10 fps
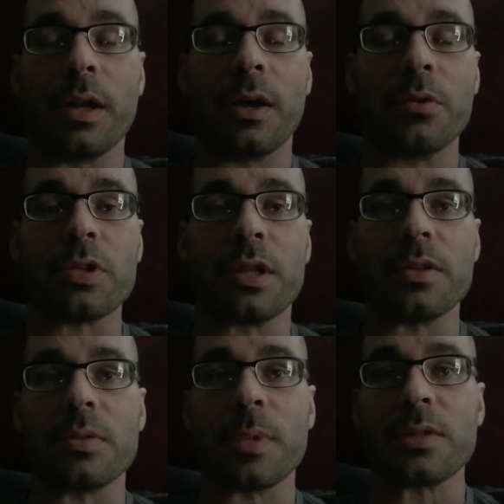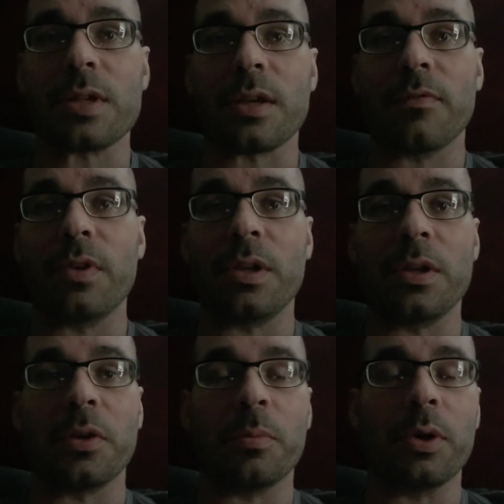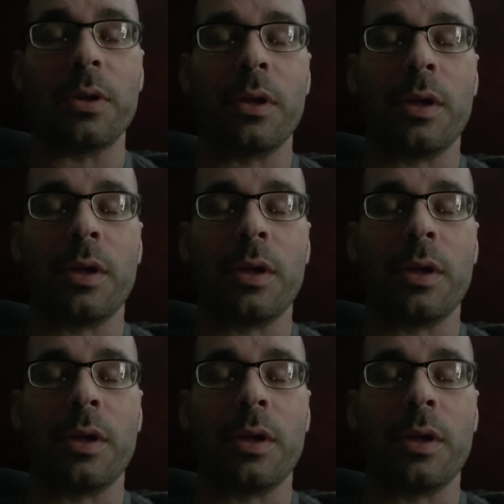I understand this is my second video, but